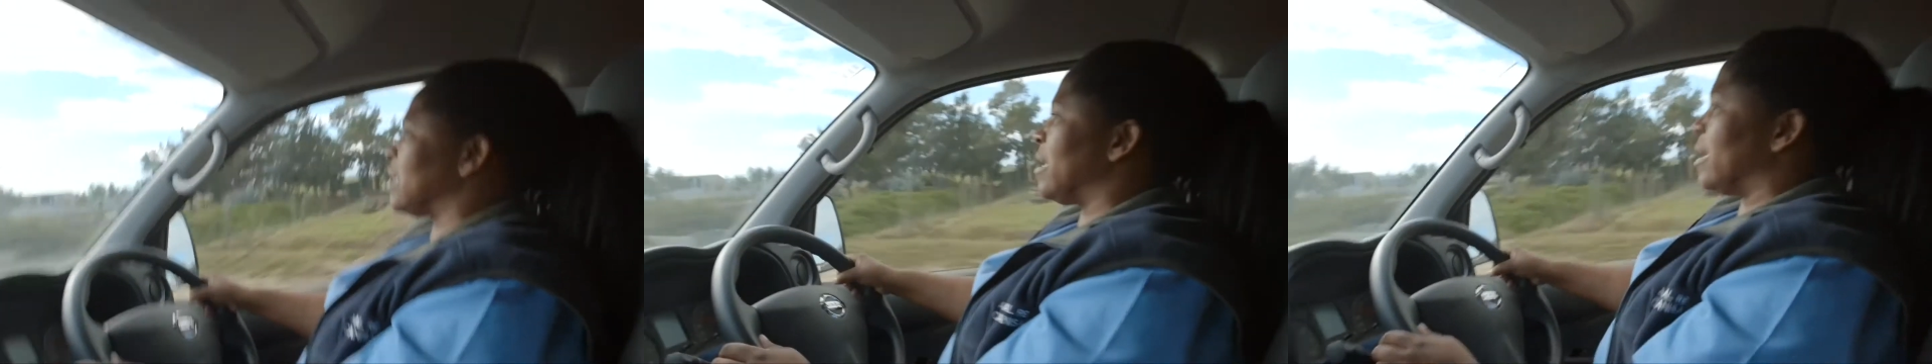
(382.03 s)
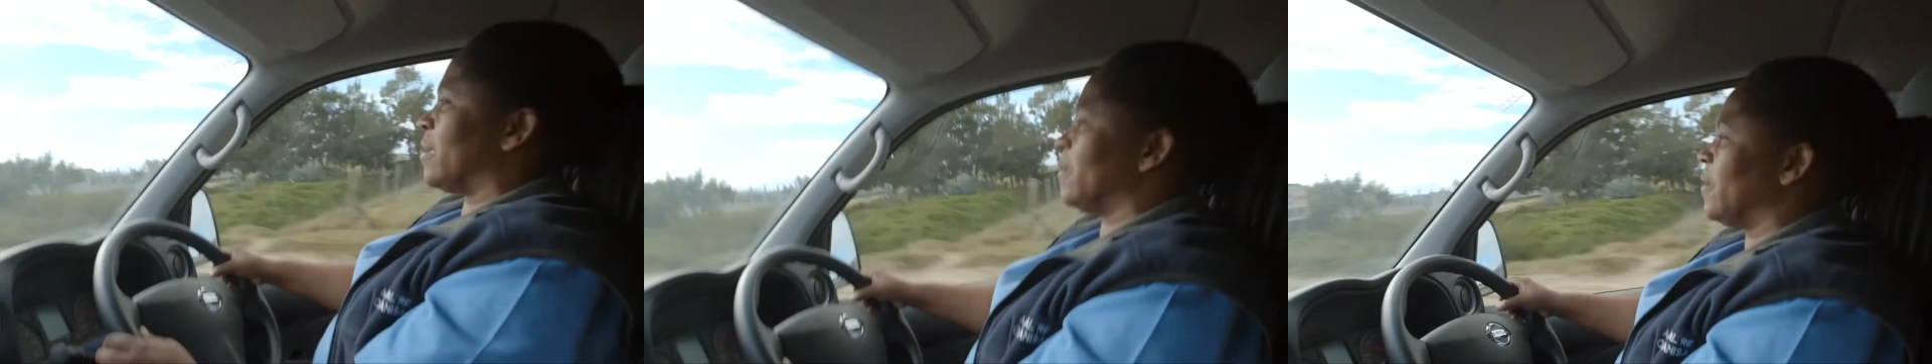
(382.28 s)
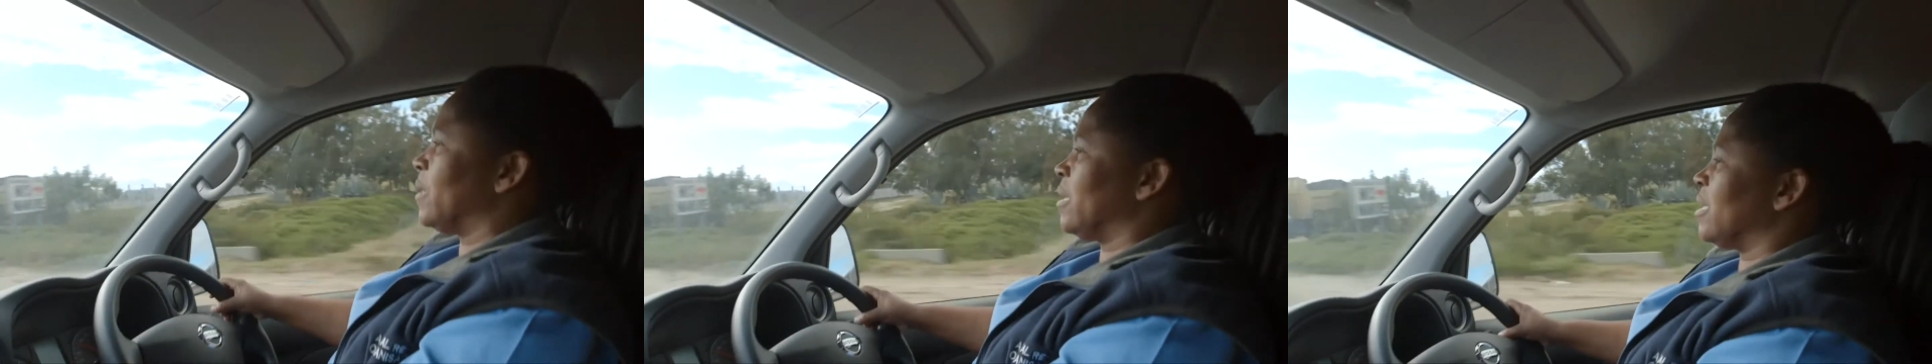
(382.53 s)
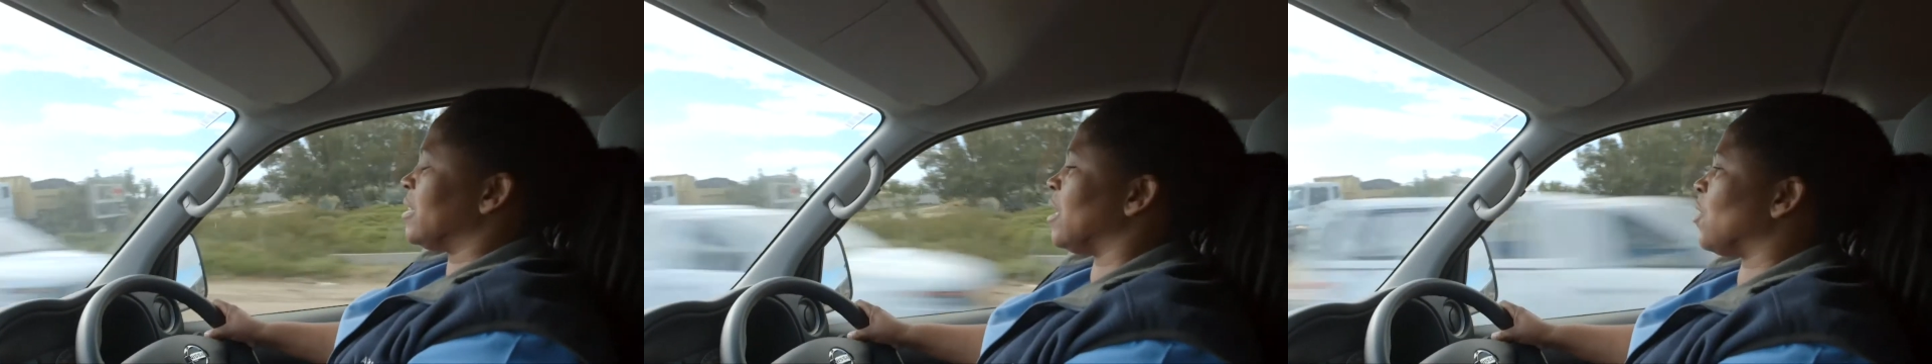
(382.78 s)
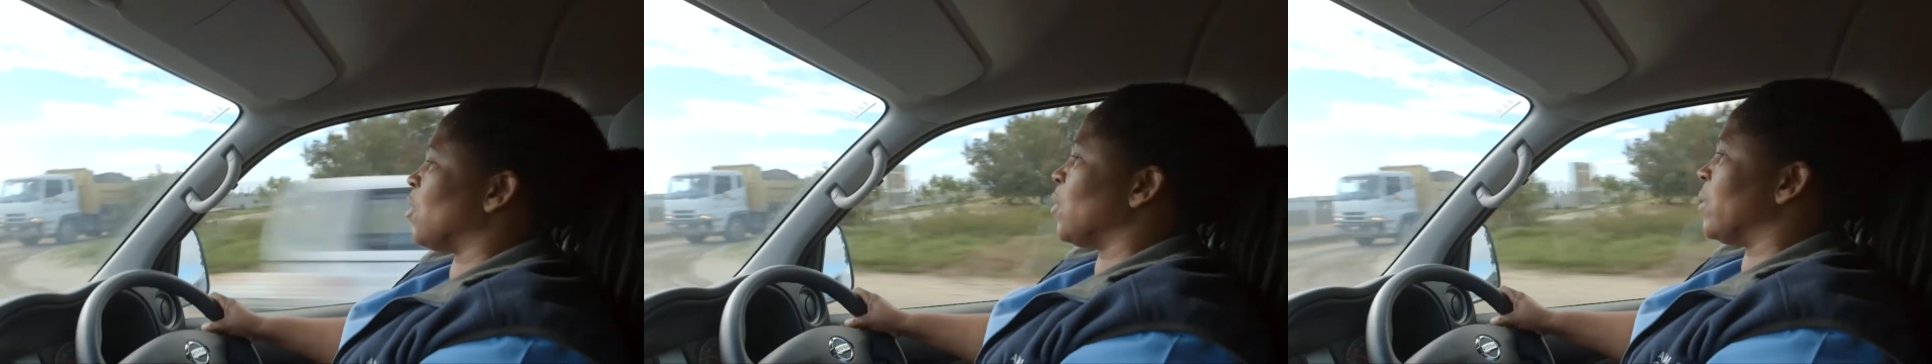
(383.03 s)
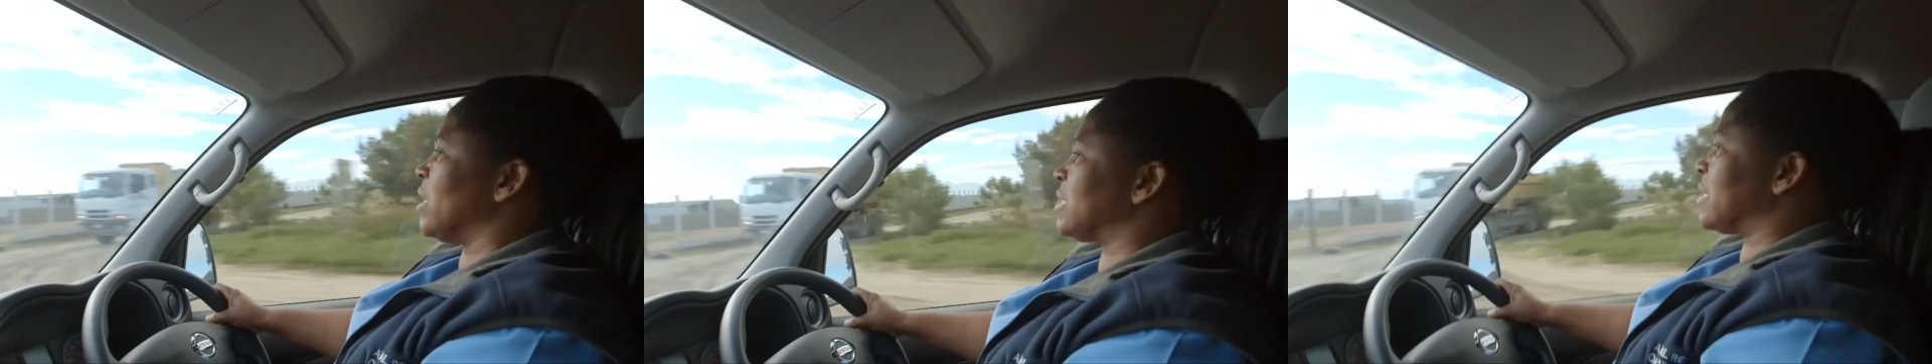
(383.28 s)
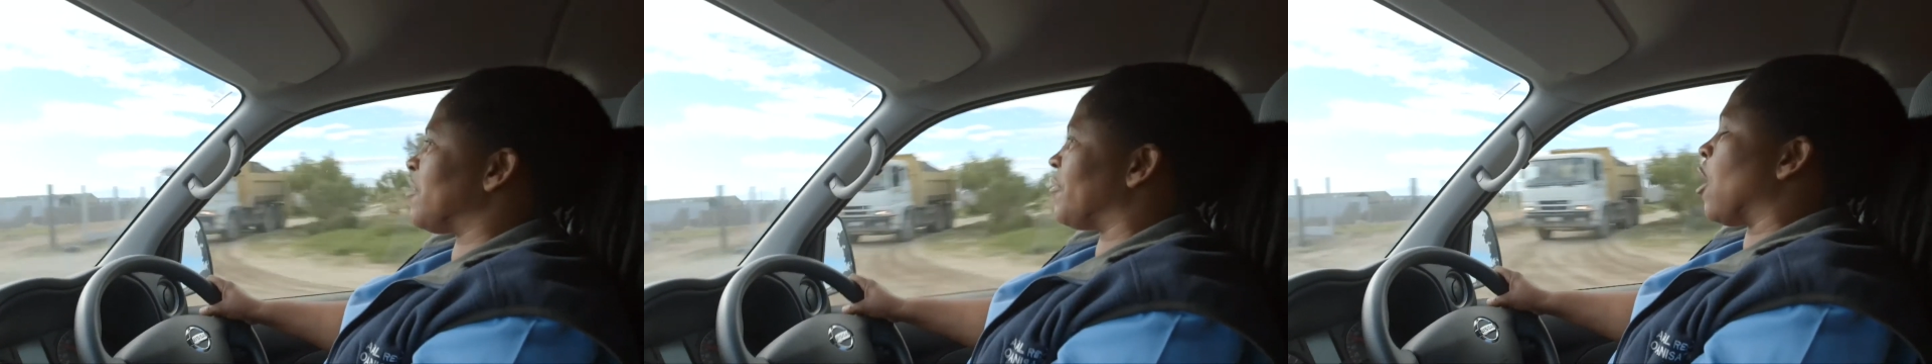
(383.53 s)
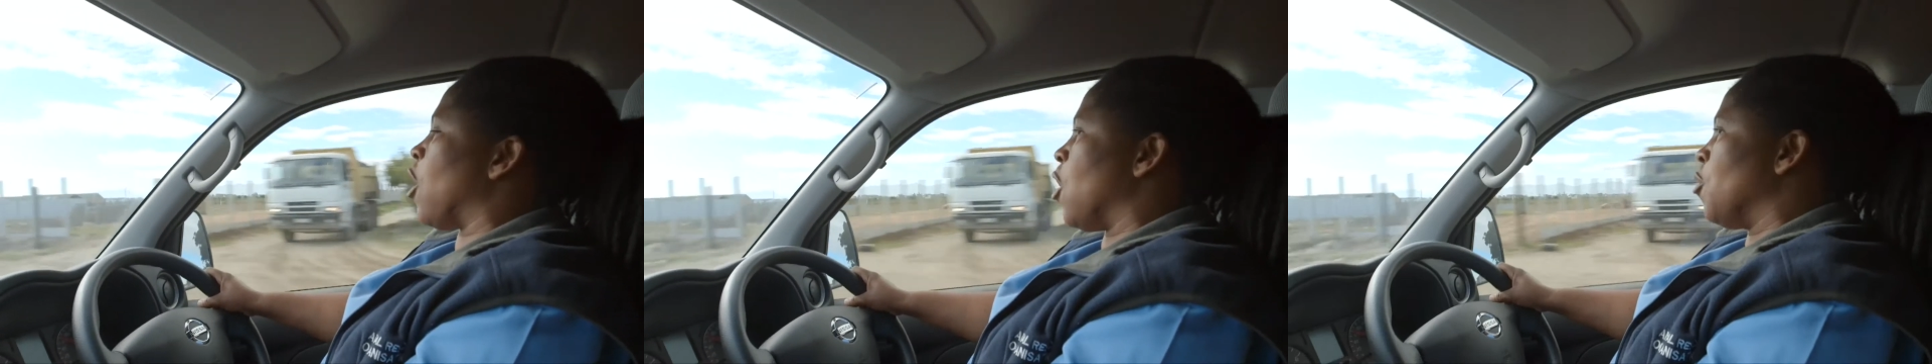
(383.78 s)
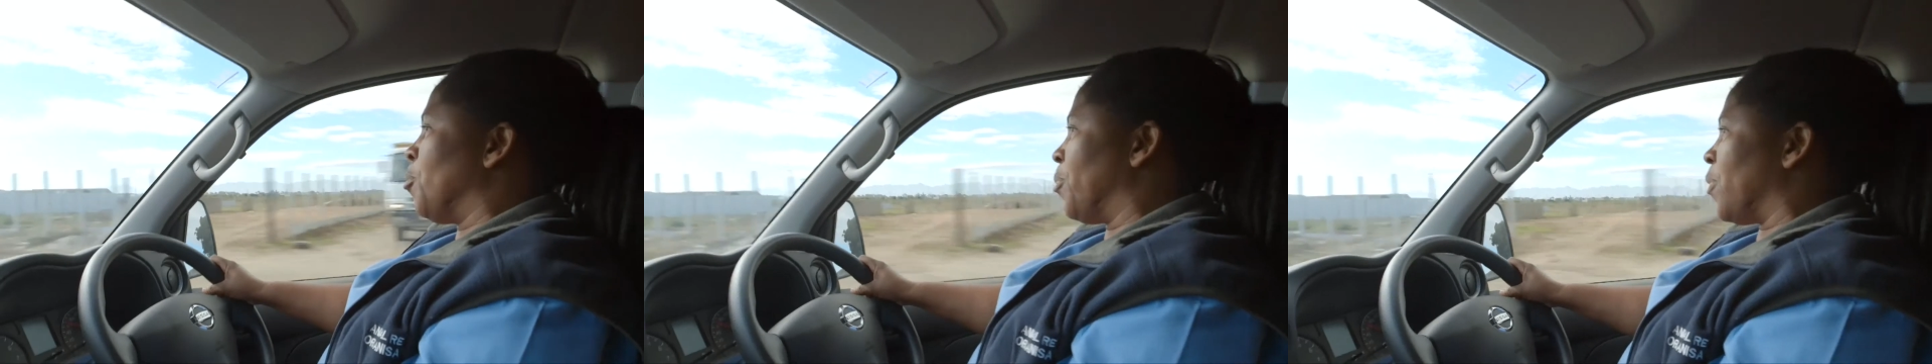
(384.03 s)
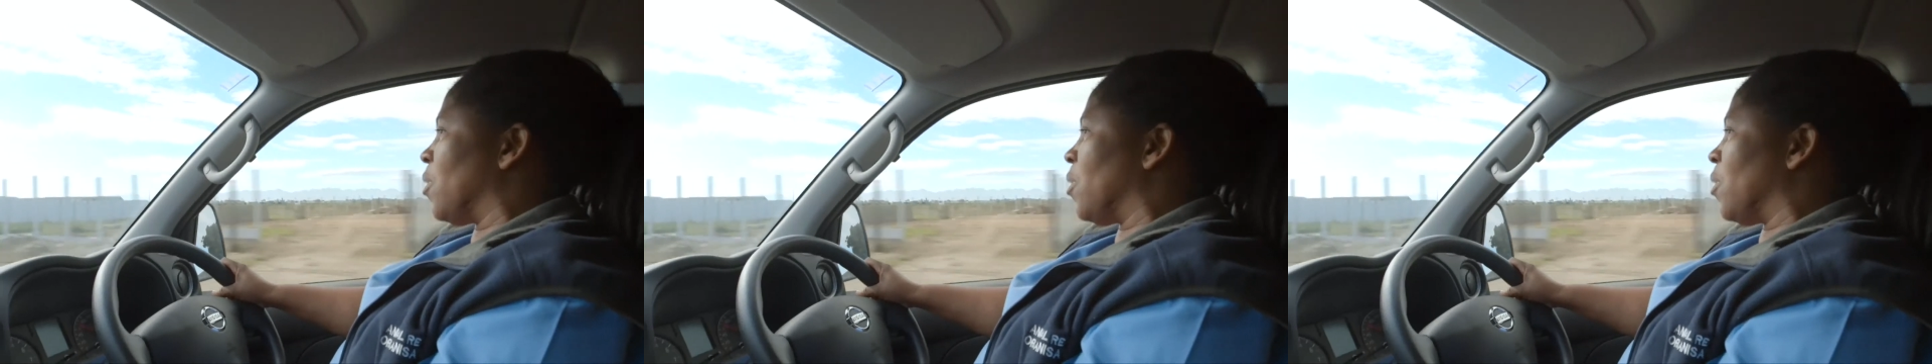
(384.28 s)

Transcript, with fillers: They, they always have a hope